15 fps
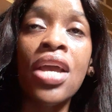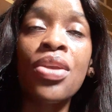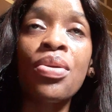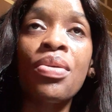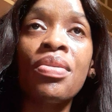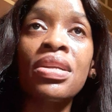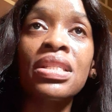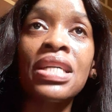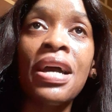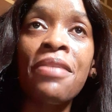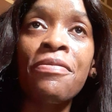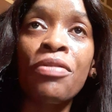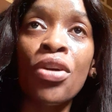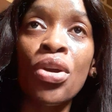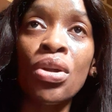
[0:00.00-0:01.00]
You create time
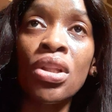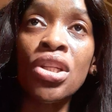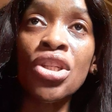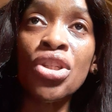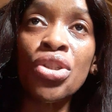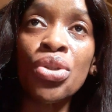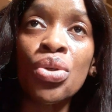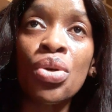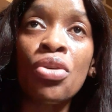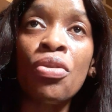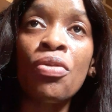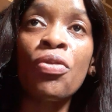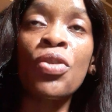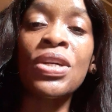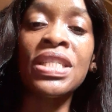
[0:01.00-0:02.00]
for your leisure,
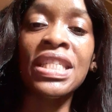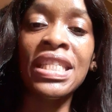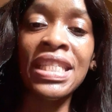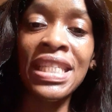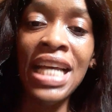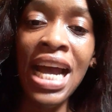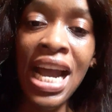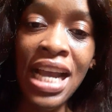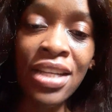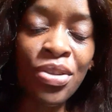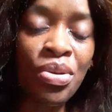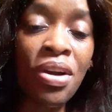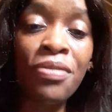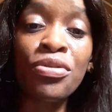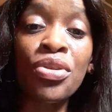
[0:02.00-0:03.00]
for exercise.
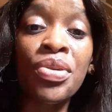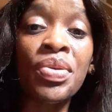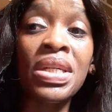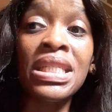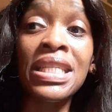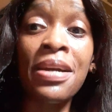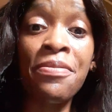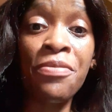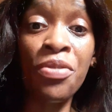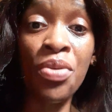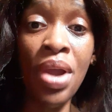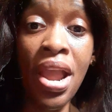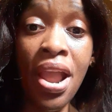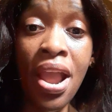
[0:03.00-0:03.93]
You have to create time for